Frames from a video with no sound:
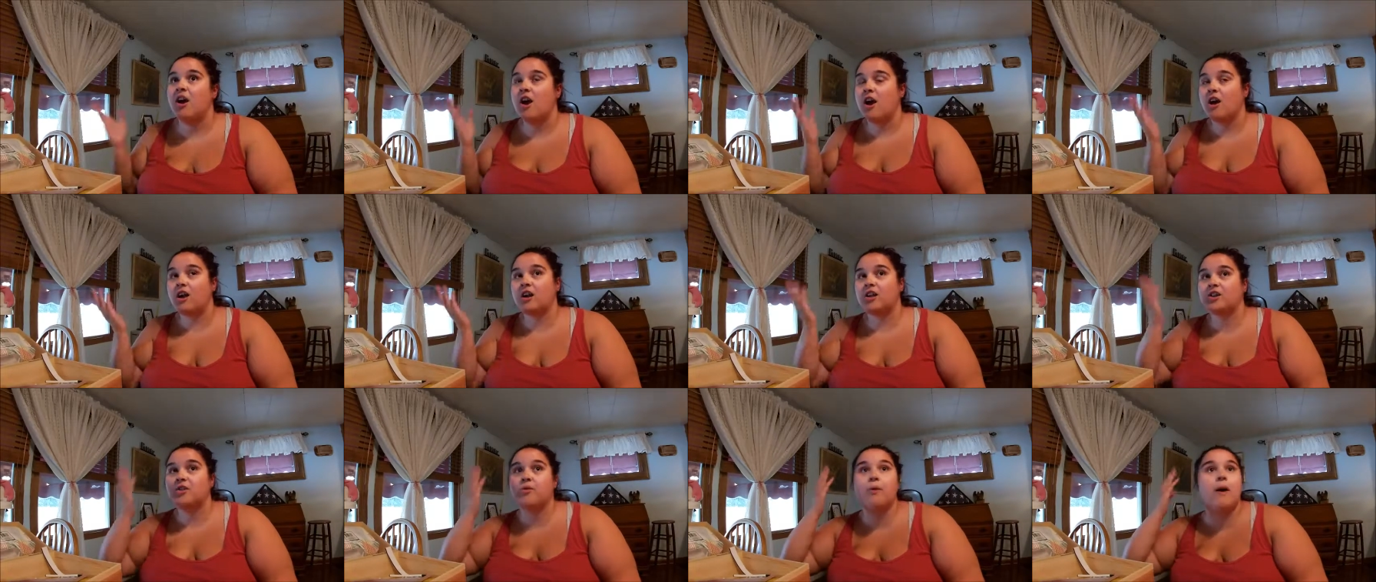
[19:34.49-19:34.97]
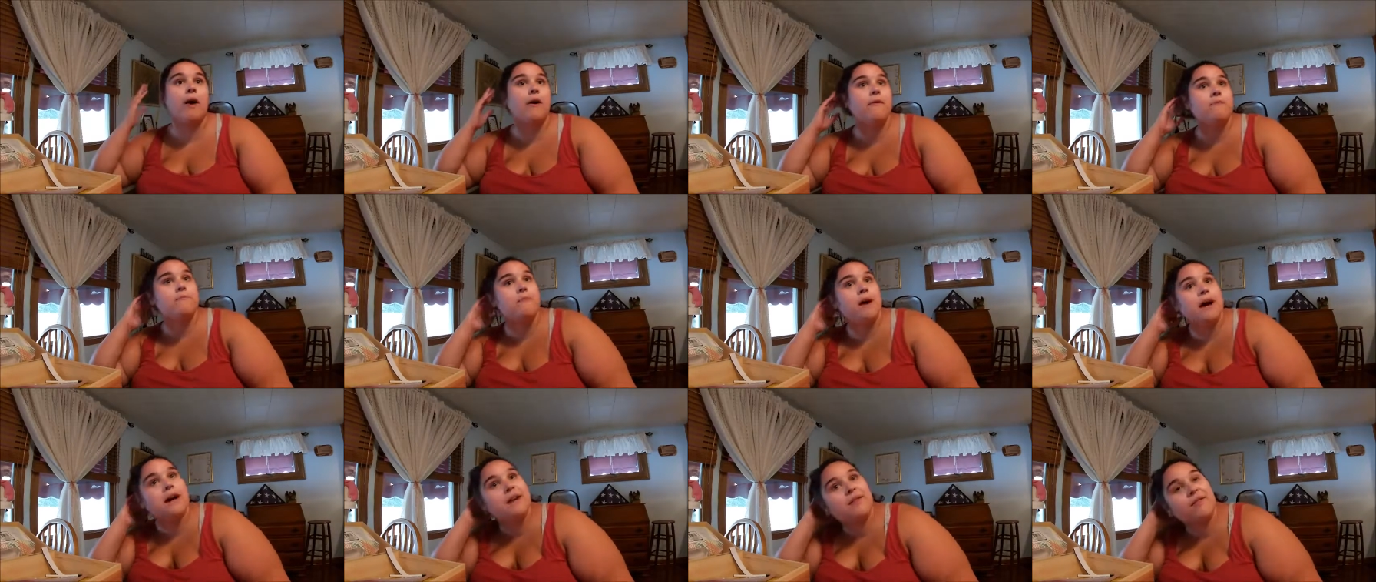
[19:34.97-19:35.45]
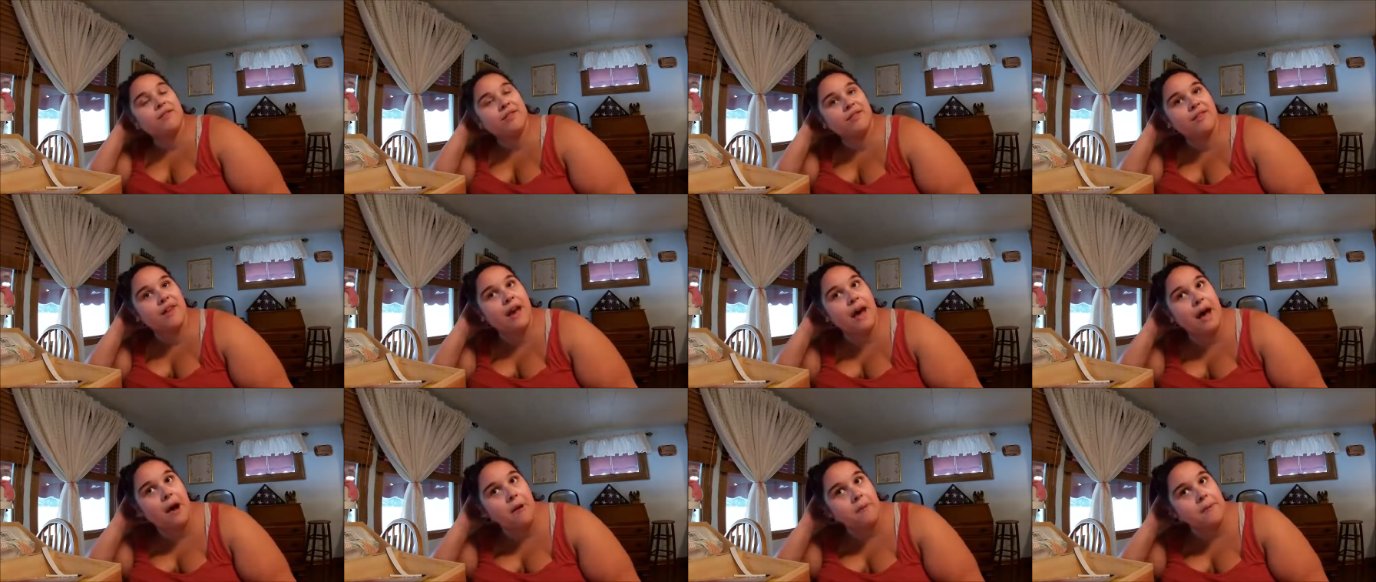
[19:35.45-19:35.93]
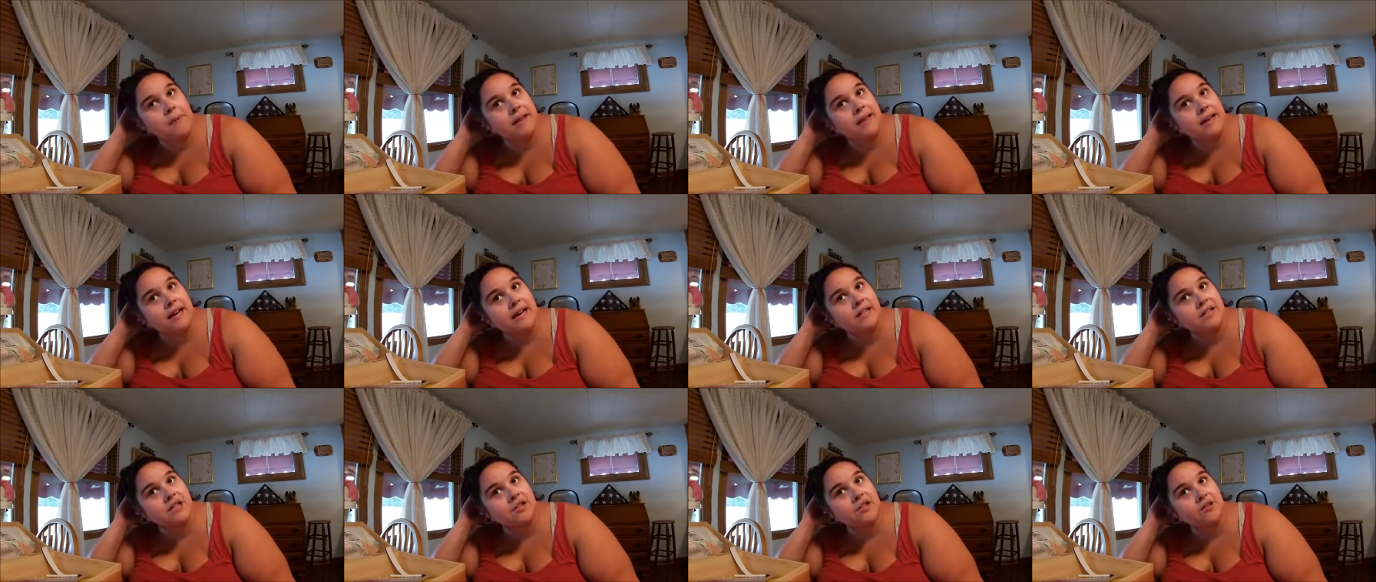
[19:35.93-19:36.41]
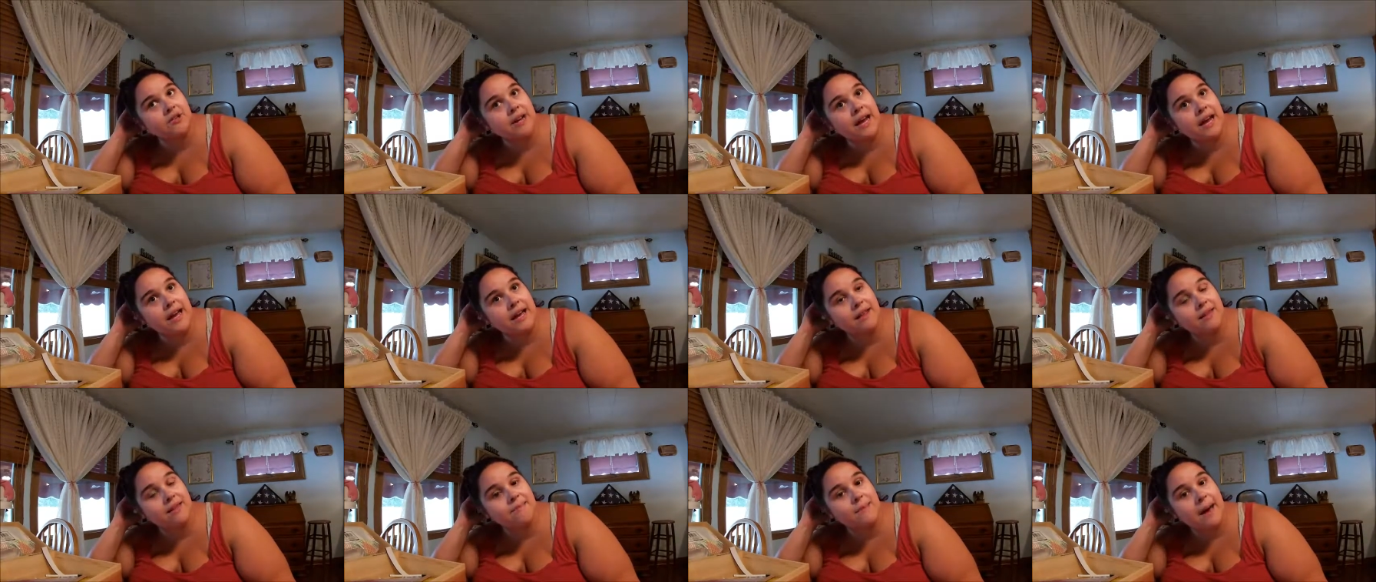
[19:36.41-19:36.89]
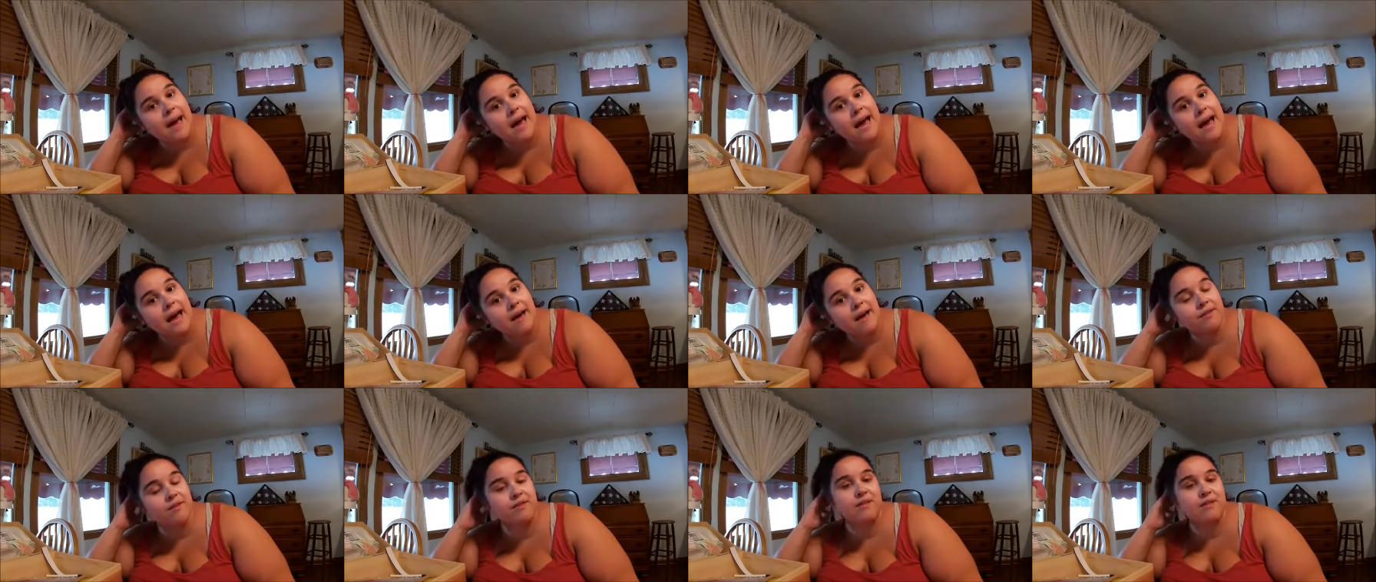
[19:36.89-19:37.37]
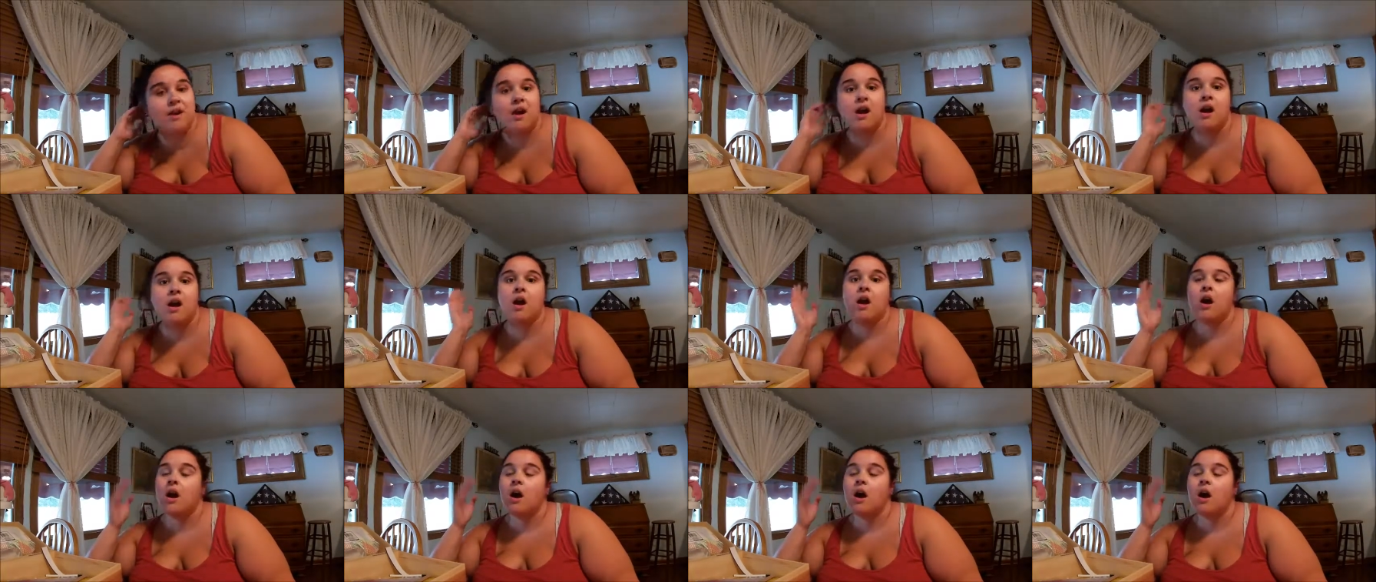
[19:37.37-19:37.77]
our 12 months, I'll be like two days past,